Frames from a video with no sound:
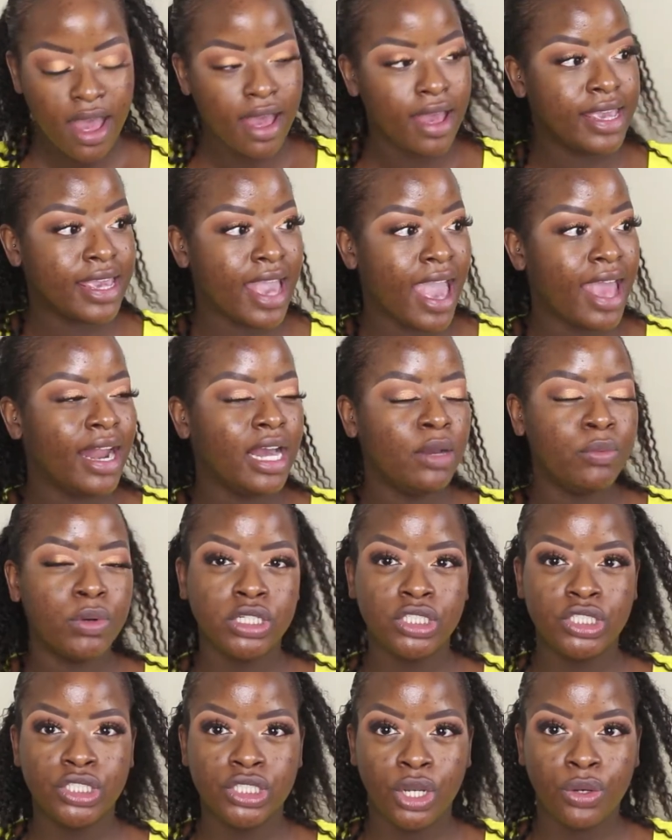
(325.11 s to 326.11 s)
Again, I
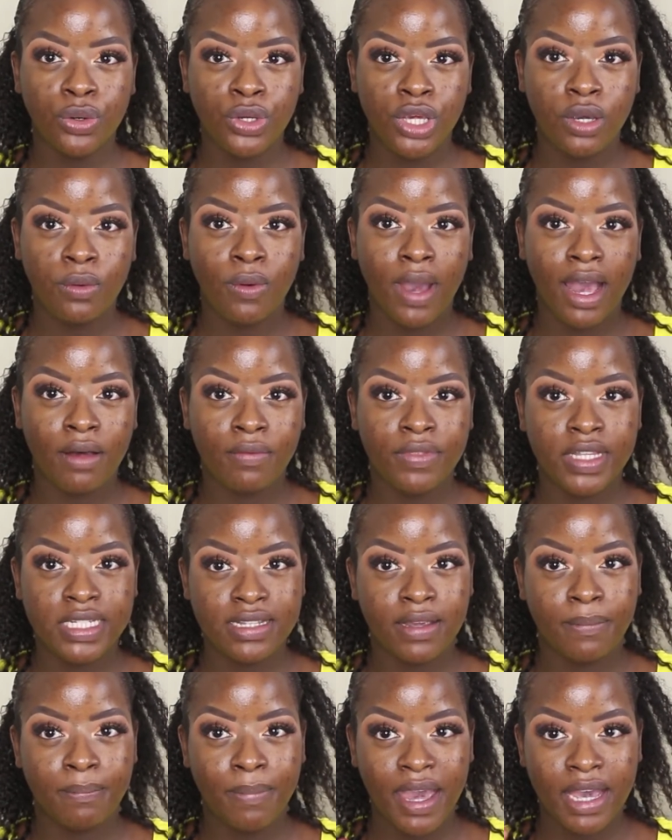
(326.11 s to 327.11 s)
want to show you how this
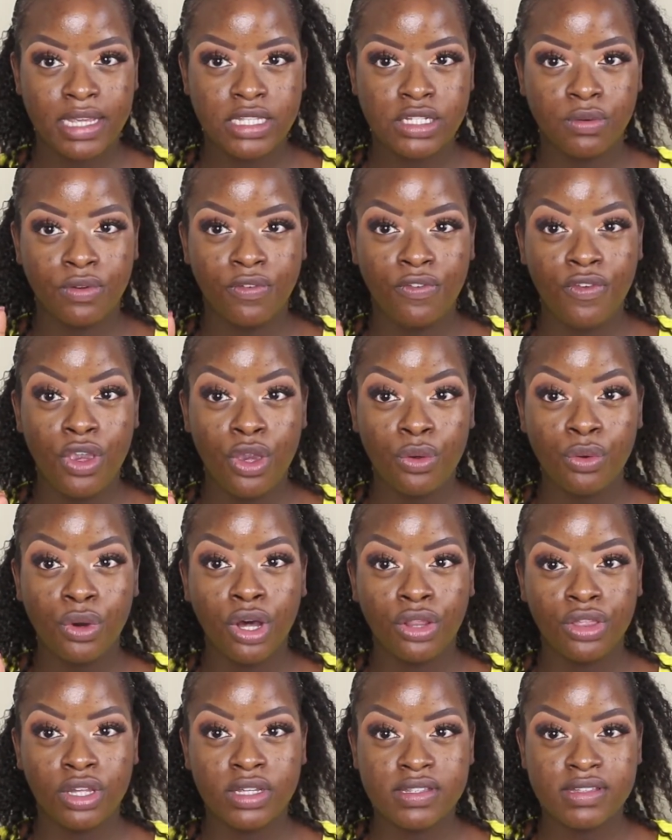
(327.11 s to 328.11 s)
compares to a few
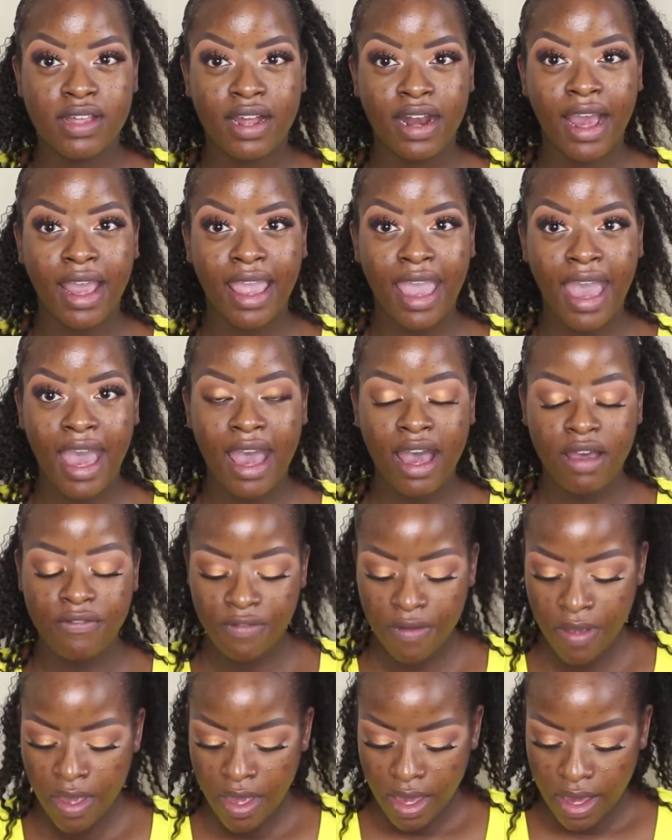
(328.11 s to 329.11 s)
others that I
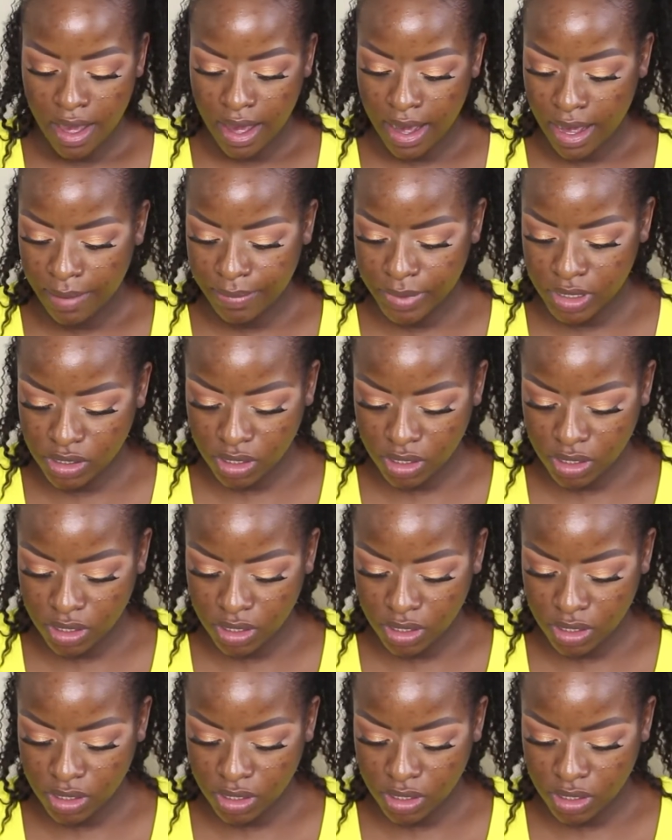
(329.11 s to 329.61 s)
have.